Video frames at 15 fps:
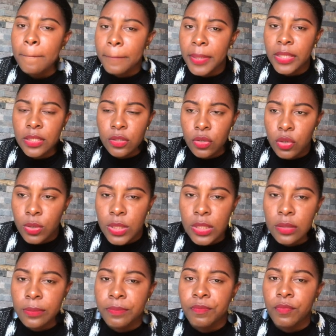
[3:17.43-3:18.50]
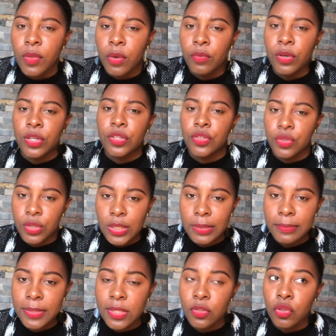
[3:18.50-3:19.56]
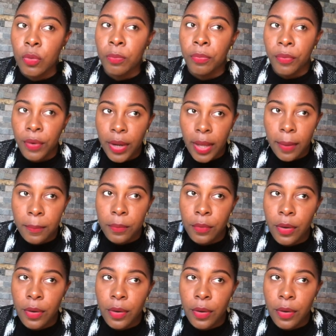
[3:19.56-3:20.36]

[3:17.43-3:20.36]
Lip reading: but he always reassured me. So pray.